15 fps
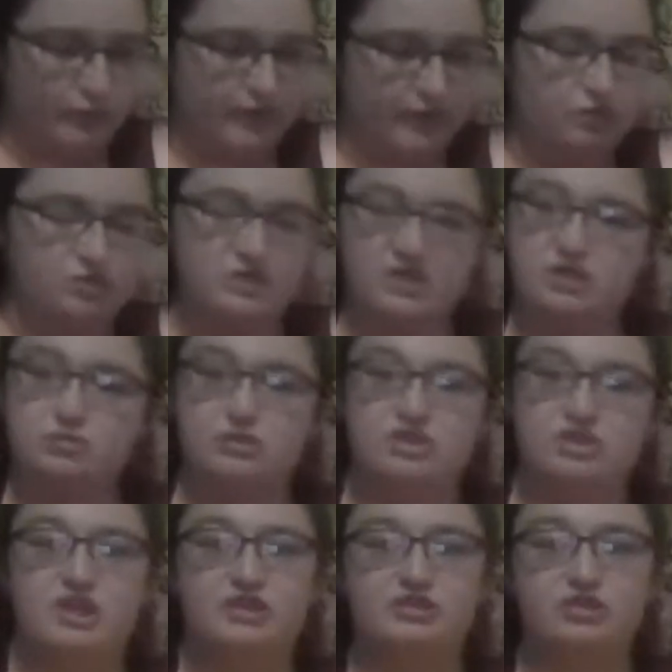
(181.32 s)
use this
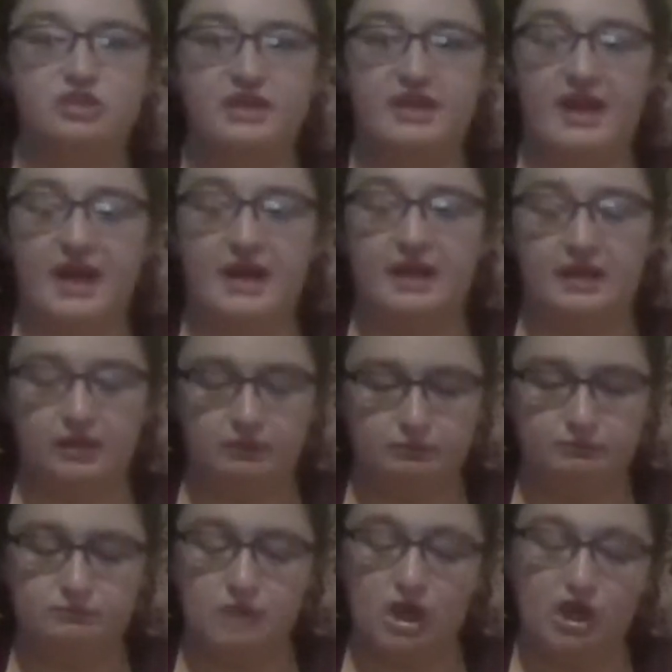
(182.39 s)
one generally
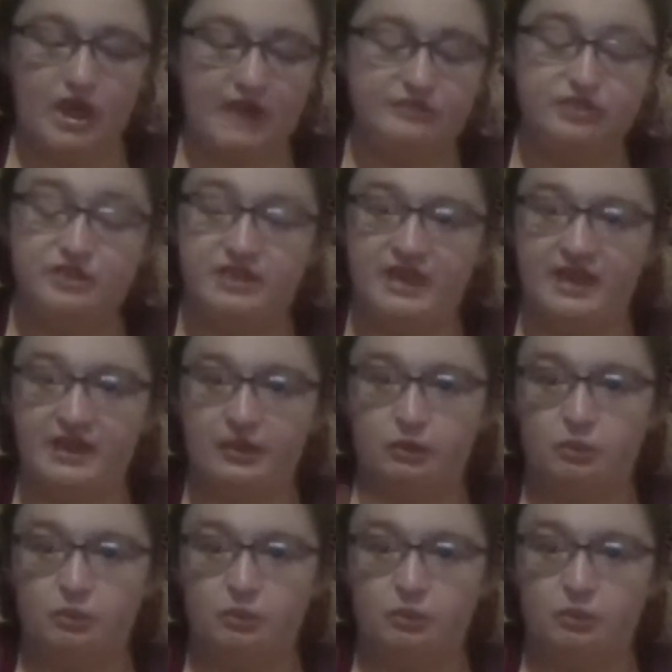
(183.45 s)
on our everyday